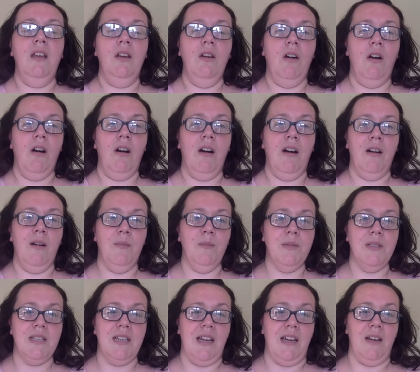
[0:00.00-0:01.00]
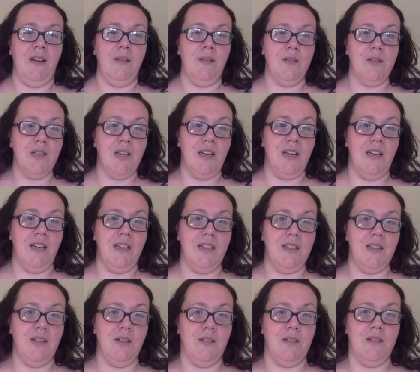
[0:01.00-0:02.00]
your arms down gently
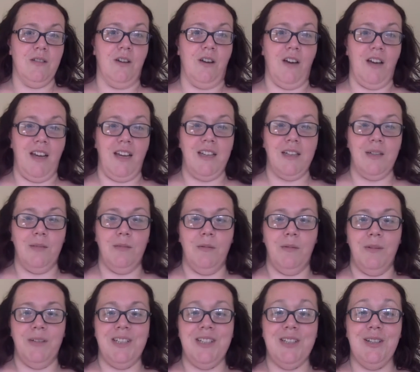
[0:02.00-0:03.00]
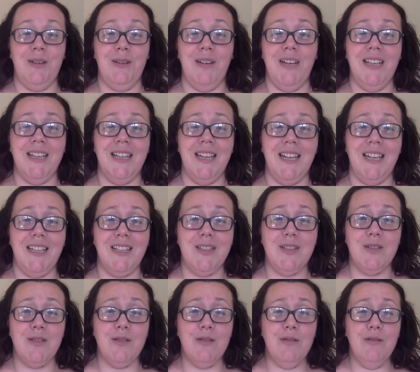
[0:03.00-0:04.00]
to your side. And what we're doing then
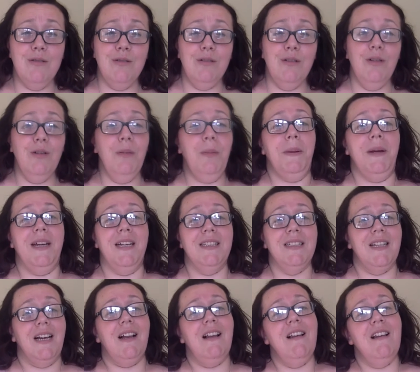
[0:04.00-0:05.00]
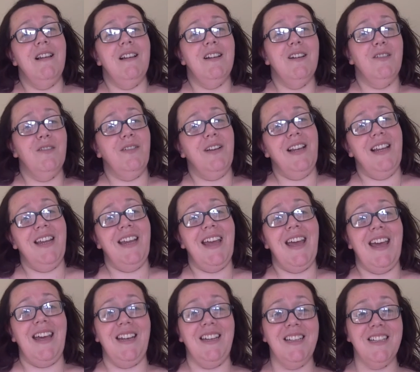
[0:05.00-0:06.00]
is scooping that lovely
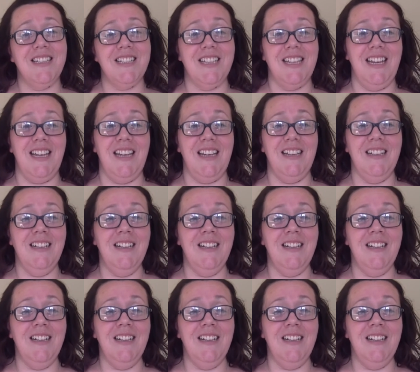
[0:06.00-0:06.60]
energy